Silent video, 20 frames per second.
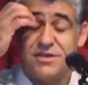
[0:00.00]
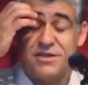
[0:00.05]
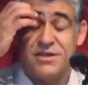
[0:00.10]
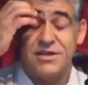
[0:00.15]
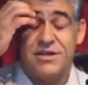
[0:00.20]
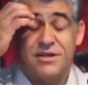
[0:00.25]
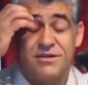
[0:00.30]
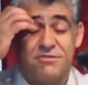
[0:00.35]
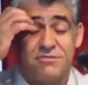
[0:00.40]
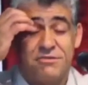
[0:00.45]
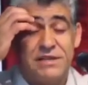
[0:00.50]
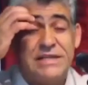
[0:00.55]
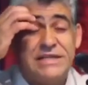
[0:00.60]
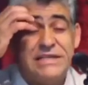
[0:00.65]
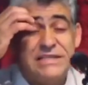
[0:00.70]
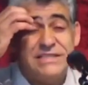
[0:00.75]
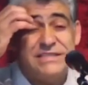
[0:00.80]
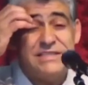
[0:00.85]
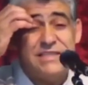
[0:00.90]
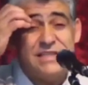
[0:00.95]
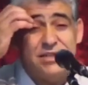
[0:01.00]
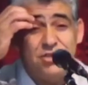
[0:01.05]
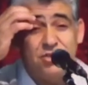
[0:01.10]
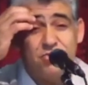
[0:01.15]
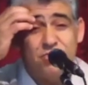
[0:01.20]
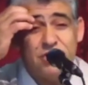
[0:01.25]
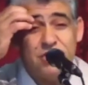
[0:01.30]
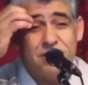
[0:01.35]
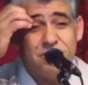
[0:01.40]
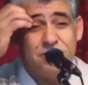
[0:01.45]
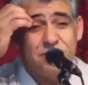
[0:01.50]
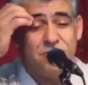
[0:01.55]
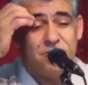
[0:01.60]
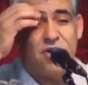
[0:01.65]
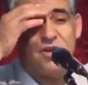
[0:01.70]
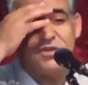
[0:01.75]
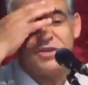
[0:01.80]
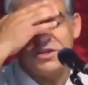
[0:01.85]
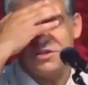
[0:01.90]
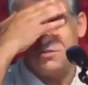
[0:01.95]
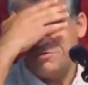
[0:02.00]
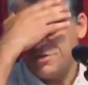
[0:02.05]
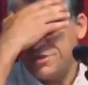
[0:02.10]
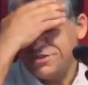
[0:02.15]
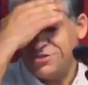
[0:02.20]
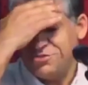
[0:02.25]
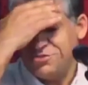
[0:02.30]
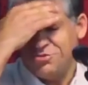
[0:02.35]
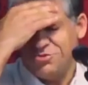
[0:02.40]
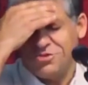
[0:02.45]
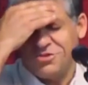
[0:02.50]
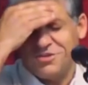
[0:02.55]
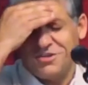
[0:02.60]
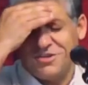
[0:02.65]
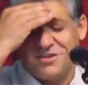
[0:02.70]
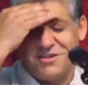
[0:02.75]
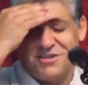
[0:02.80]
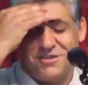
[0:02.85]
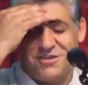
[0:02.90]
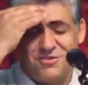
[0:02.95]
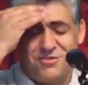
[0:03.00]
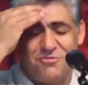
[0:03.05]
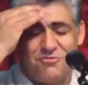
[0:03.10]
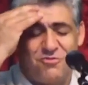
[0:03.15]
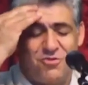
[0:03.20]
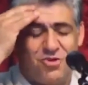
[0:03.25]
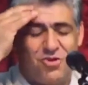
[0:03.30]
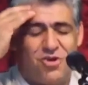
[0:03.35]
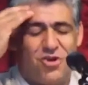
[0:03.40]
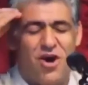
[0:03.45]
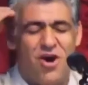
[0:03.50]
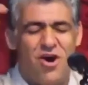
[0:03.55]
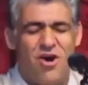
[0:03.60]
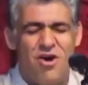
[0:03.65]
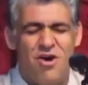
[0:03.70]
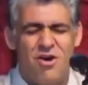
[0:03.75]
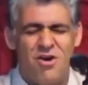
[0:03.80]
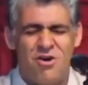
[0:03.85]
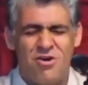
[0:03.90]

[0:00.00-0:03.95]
When he say you will be martyr very soon, for long